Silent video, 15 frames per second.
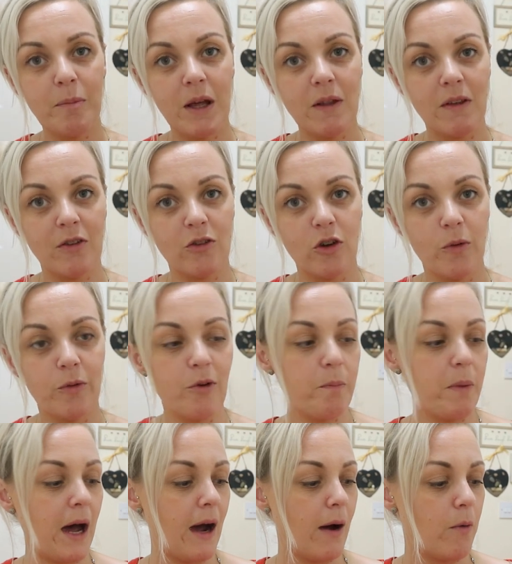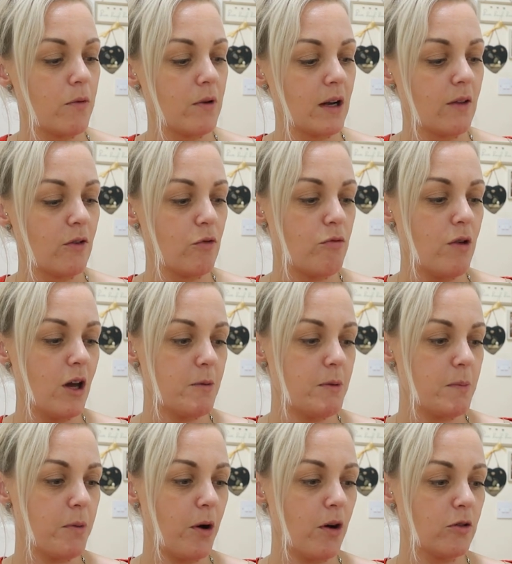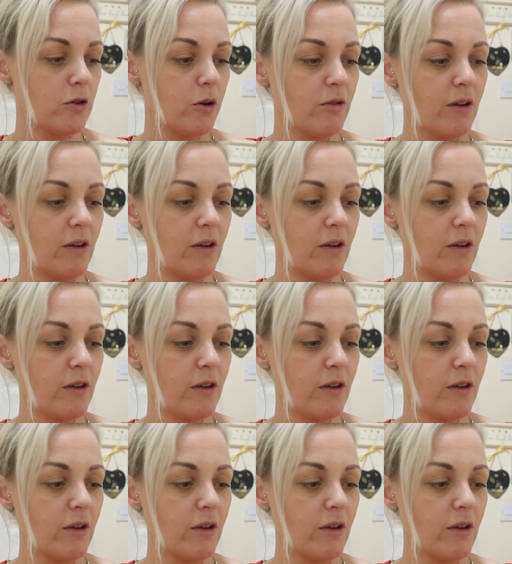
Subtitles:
picked this up for £1 and it's a really big bottle too.